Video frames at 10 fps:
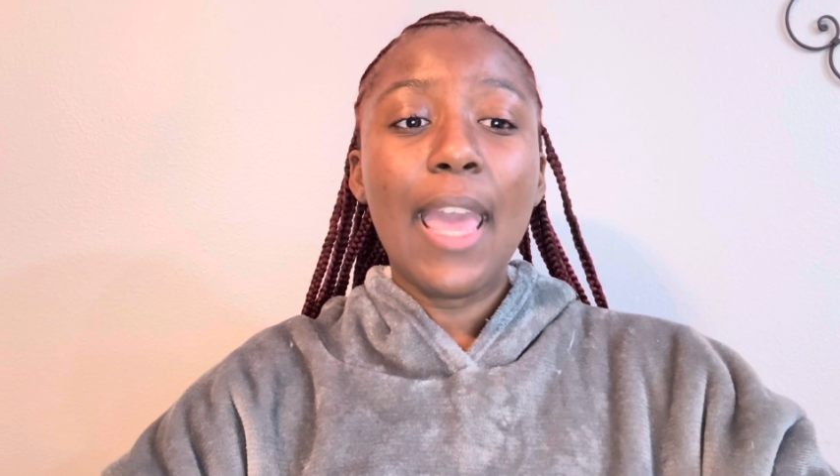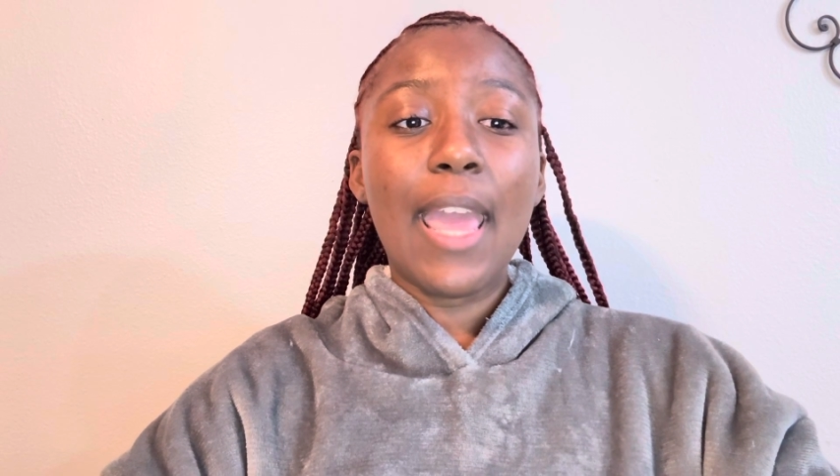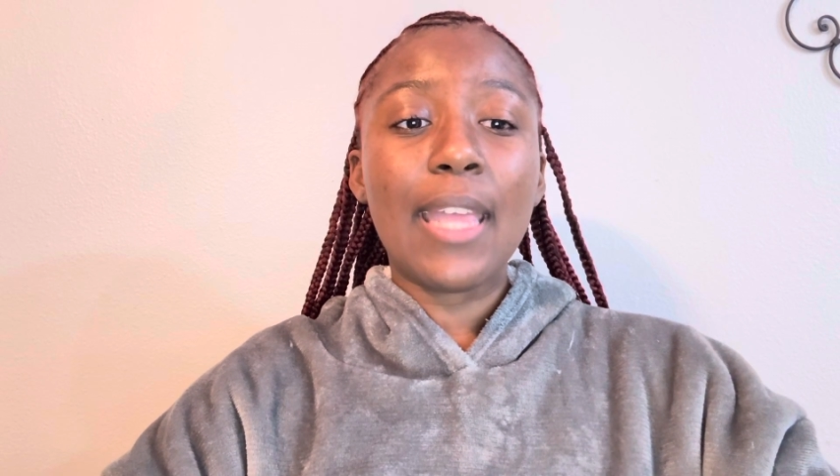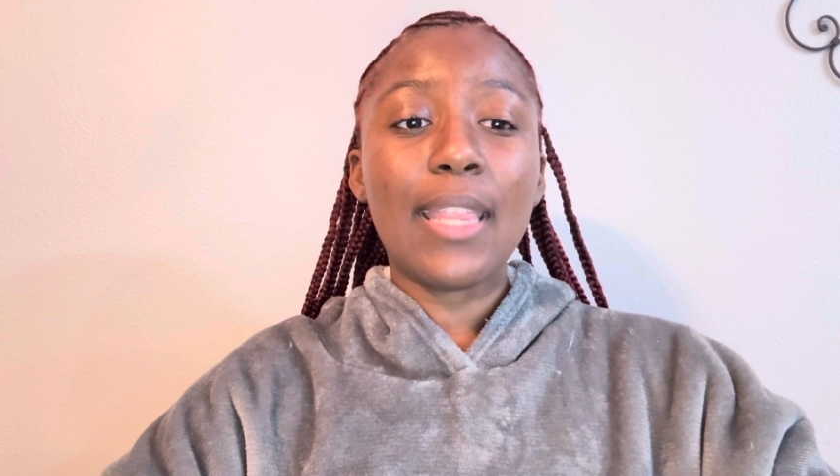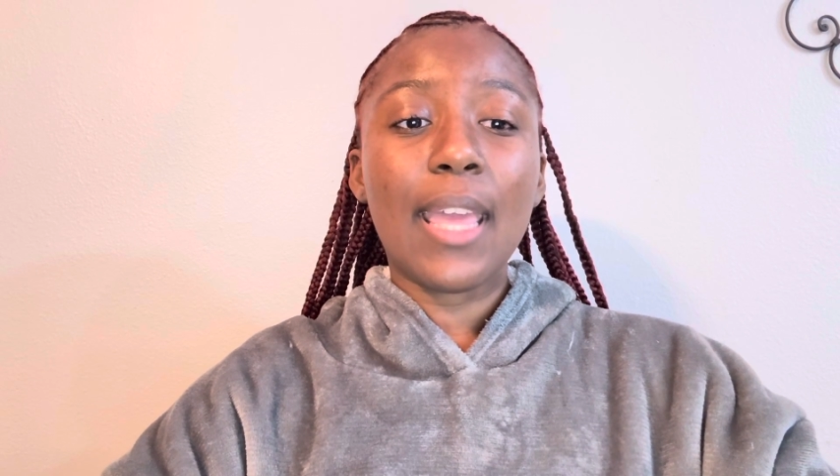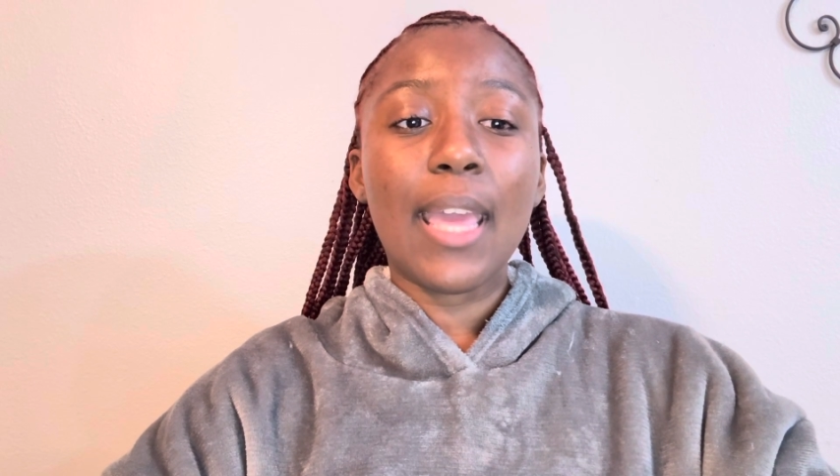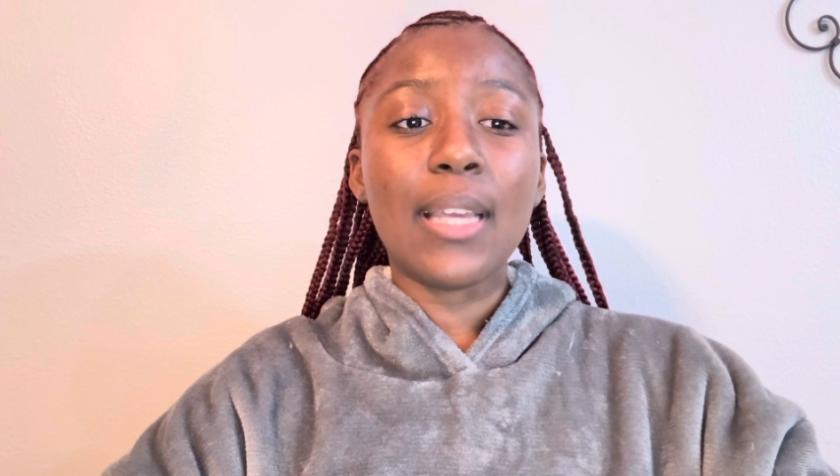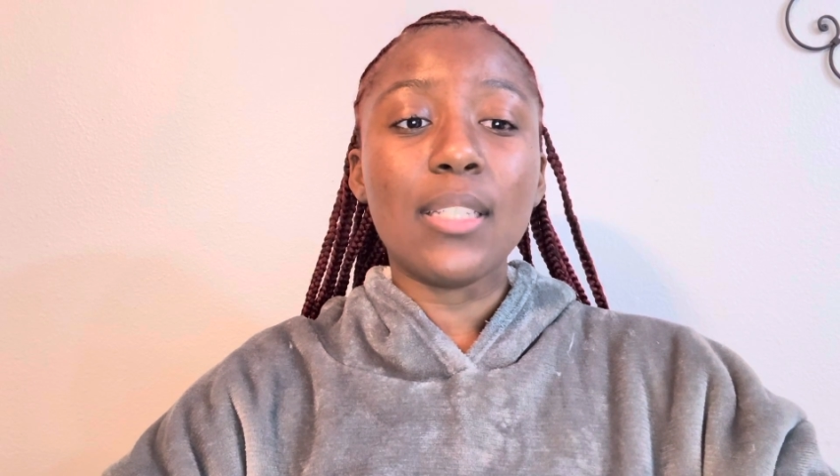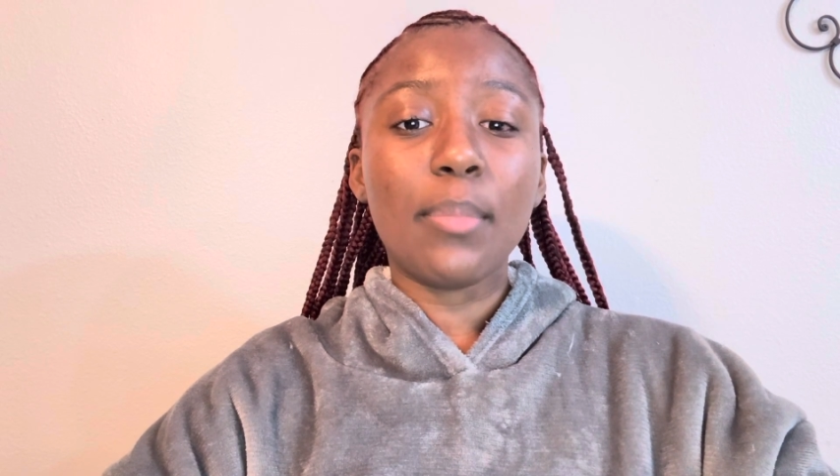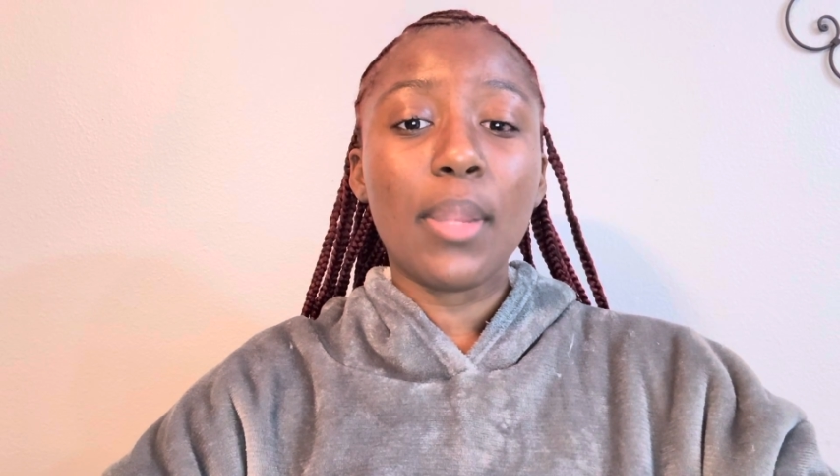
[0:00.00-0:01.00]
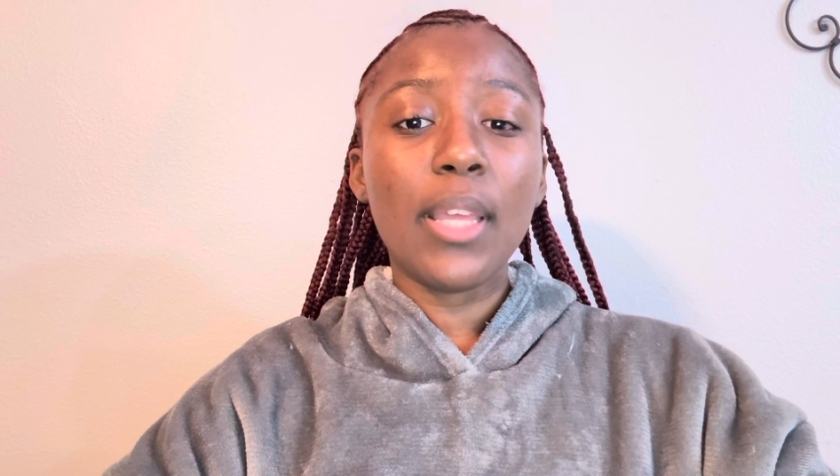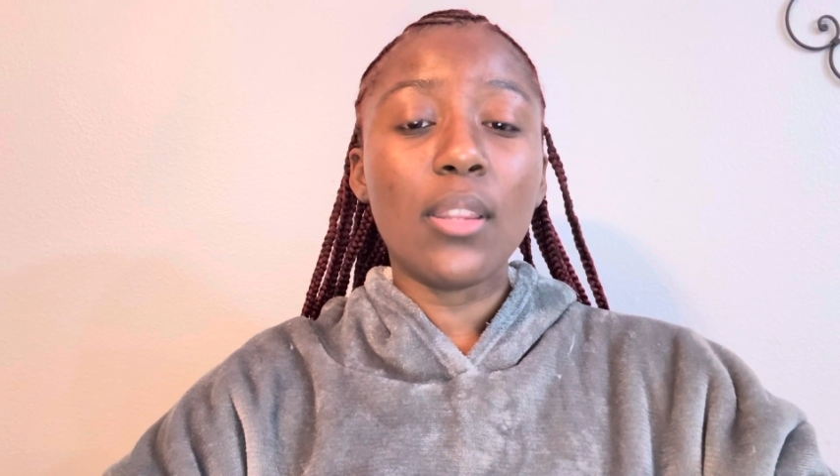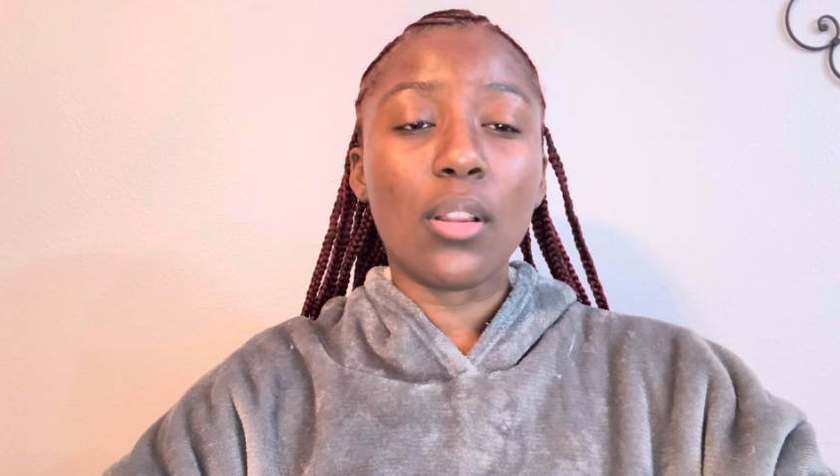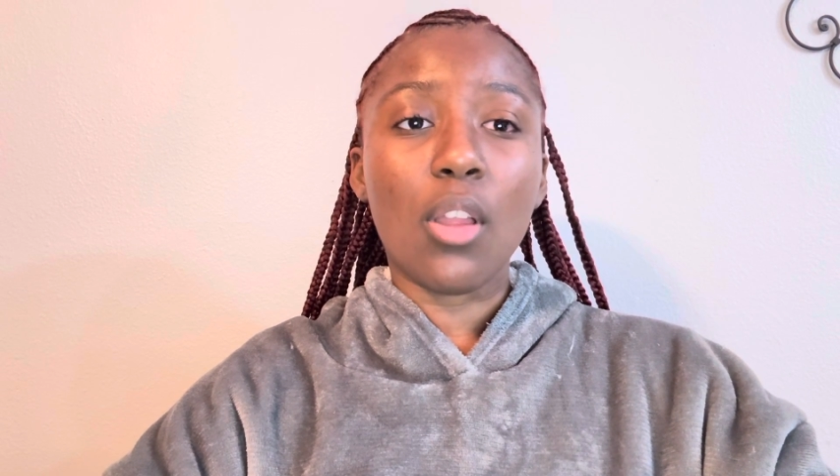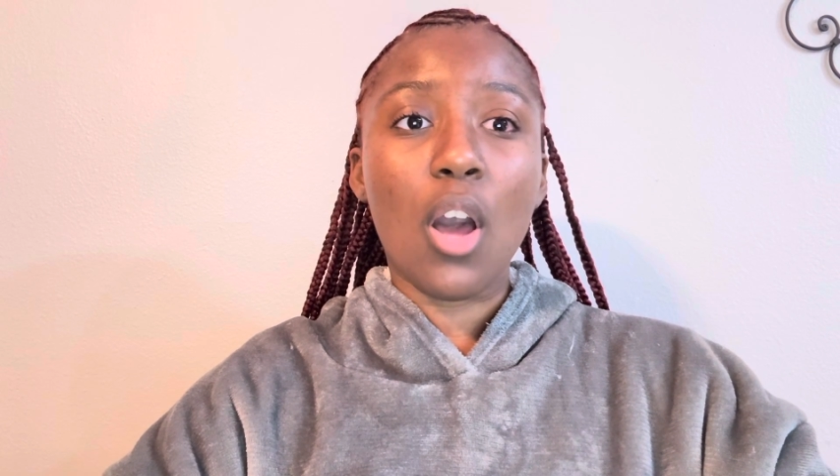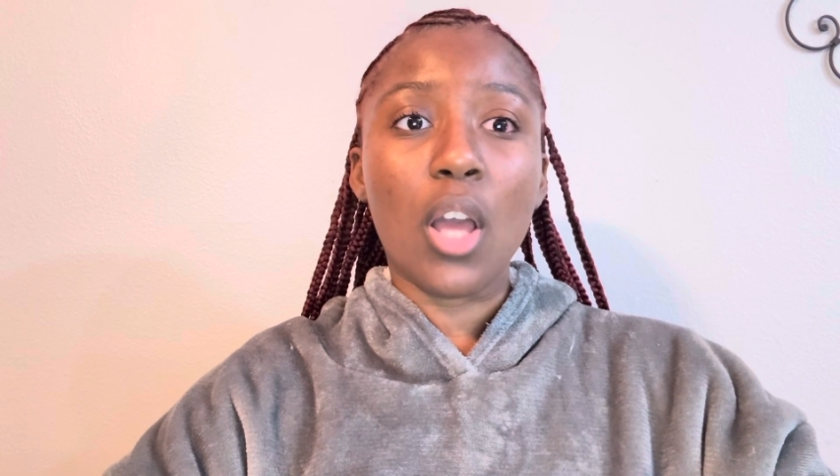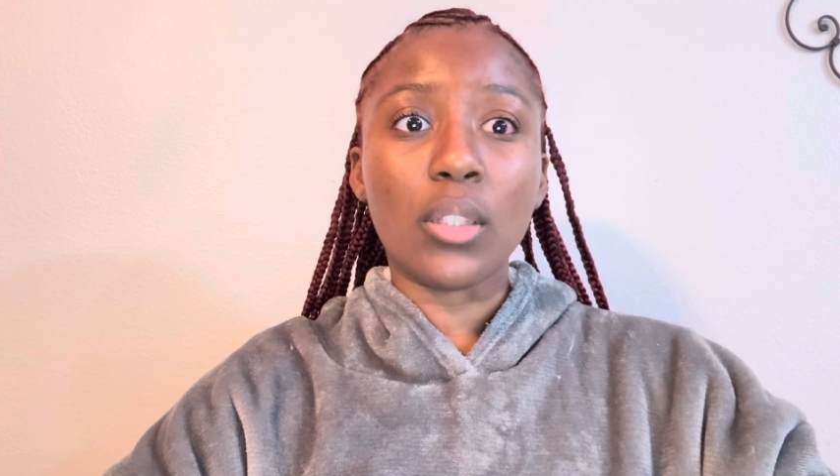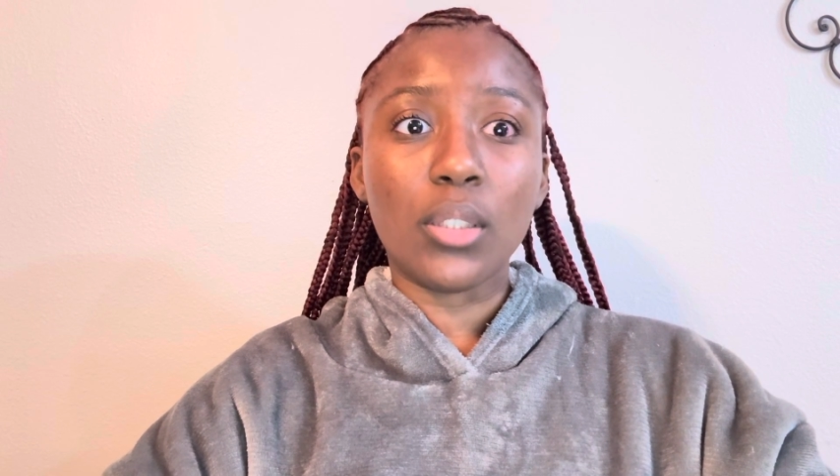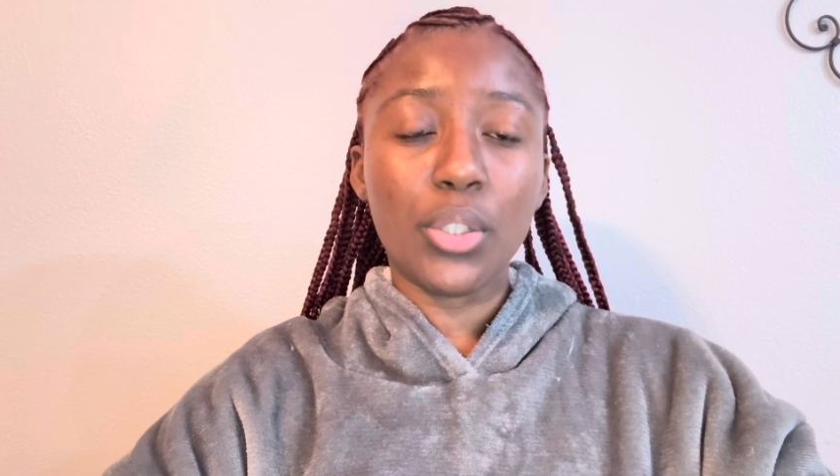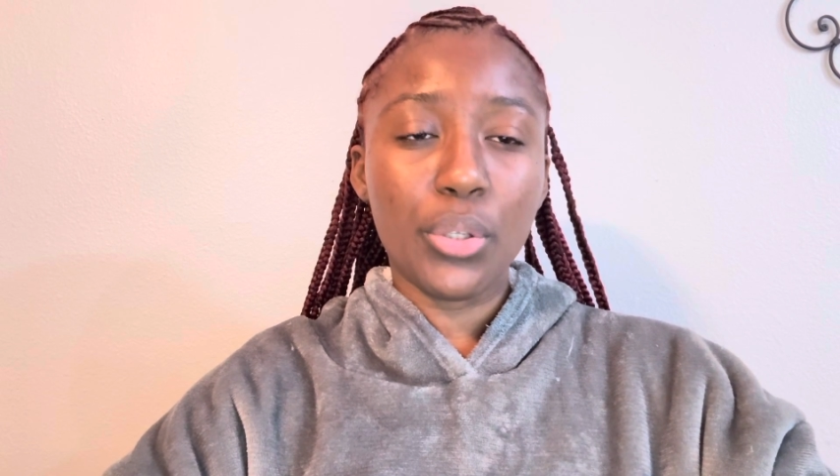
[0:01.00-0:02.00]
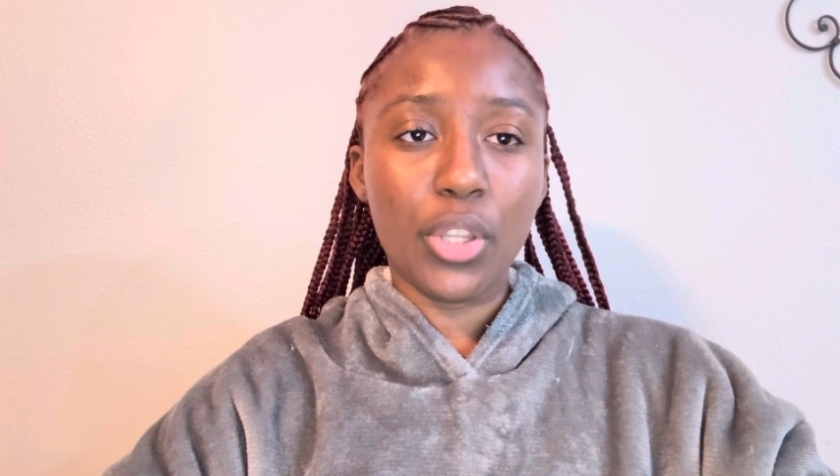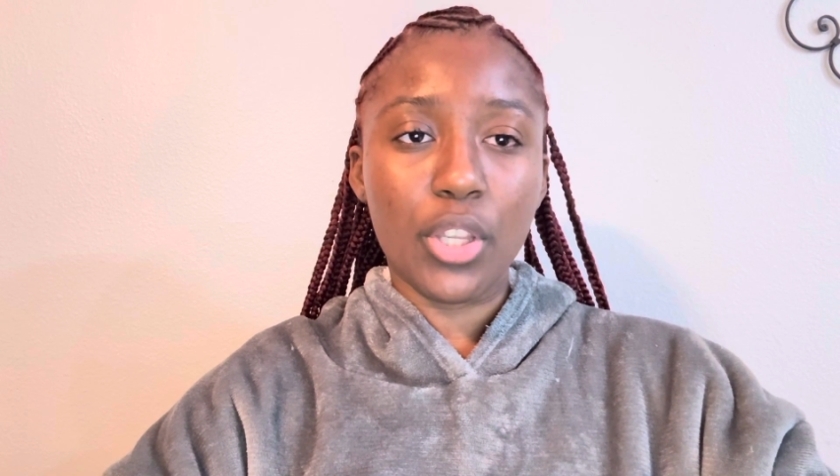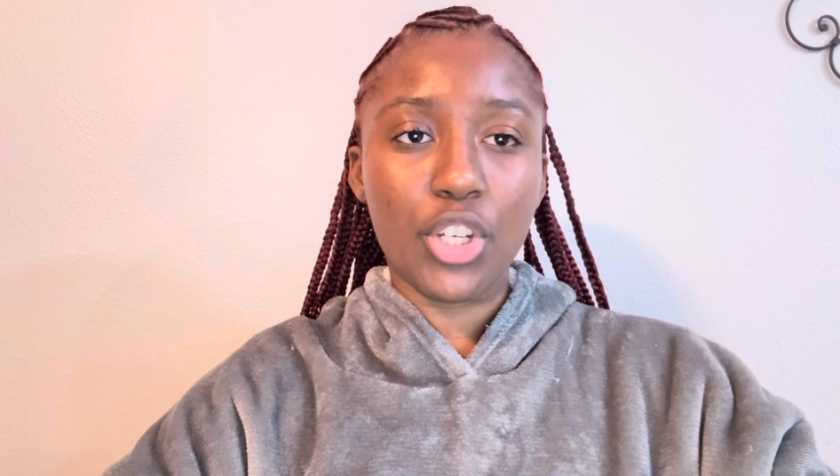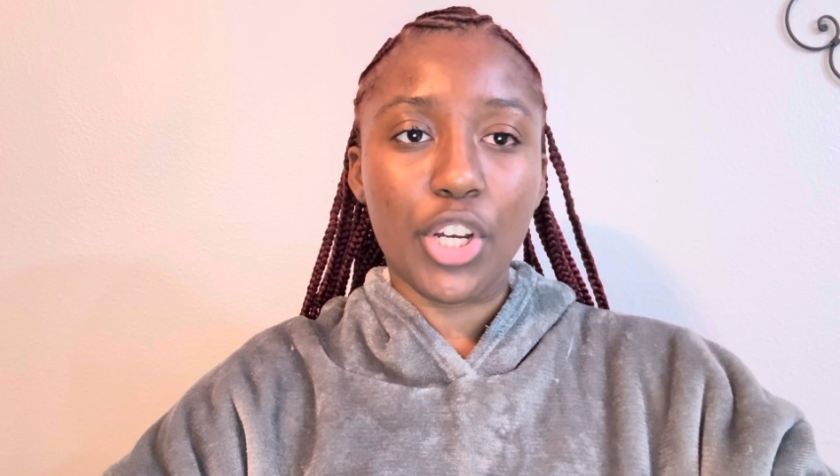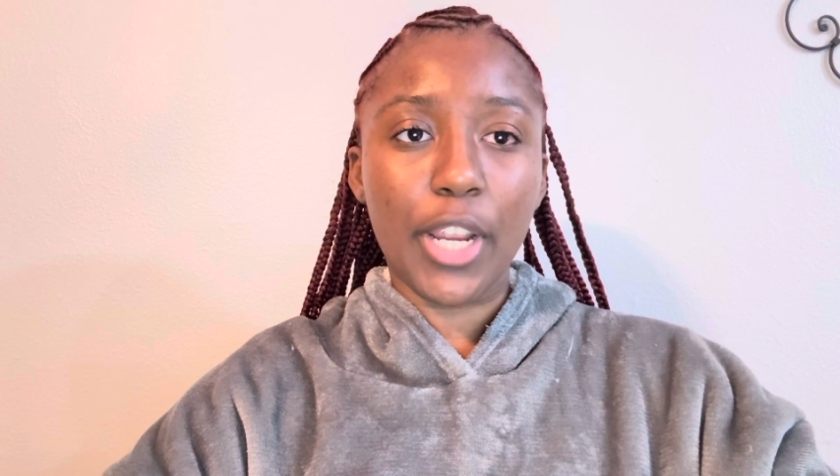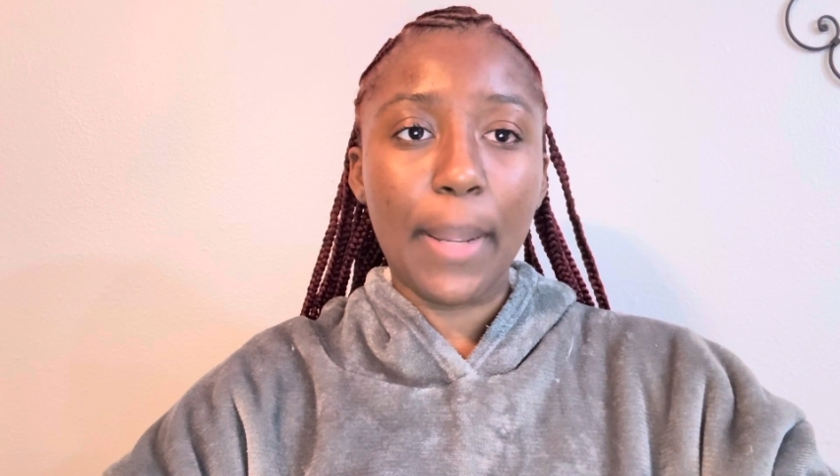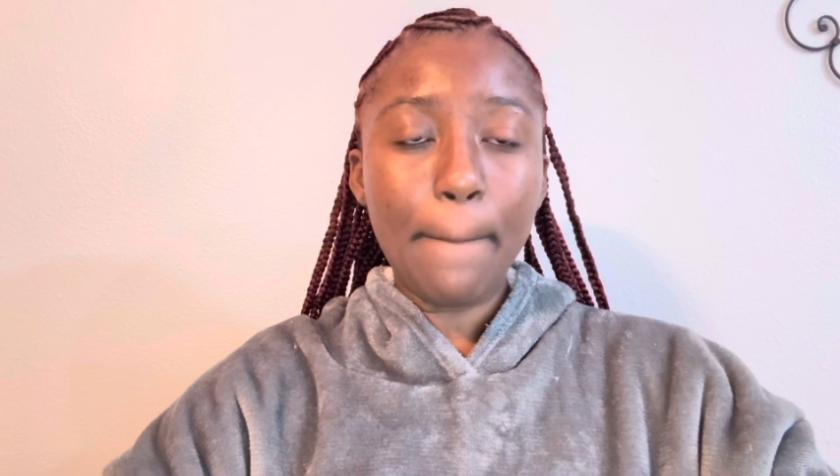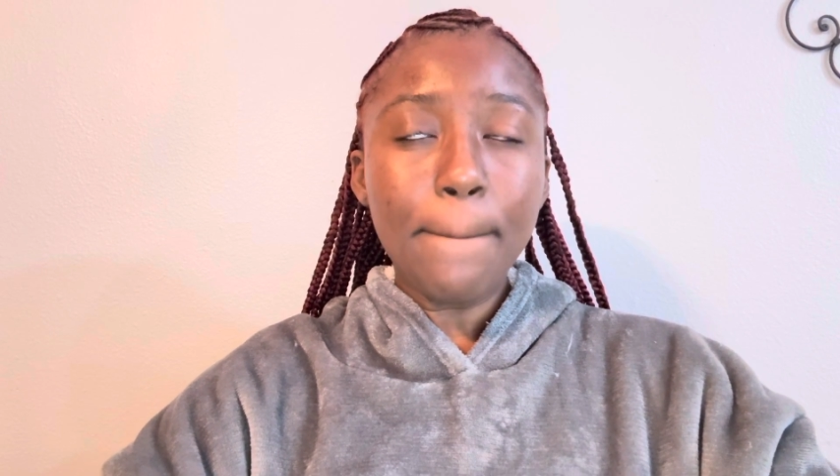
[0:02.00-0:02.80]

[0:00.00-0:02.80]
and they explain the law to the jury.